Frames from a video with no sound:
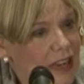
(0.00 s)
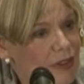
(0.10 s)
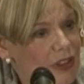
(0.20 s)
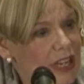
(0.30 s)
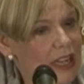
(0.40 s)

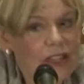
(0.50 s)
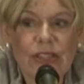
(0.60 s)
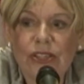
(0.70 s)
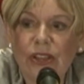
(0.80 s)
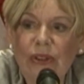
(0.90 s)
everything
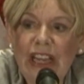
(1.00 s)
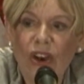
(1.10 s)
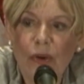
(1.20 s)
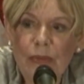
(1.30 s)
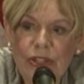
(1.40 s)
else is only
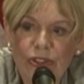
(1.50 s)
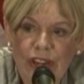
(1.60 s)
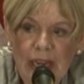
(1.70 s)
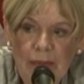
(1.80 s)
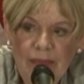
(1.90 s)

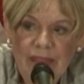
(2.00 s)
commentary.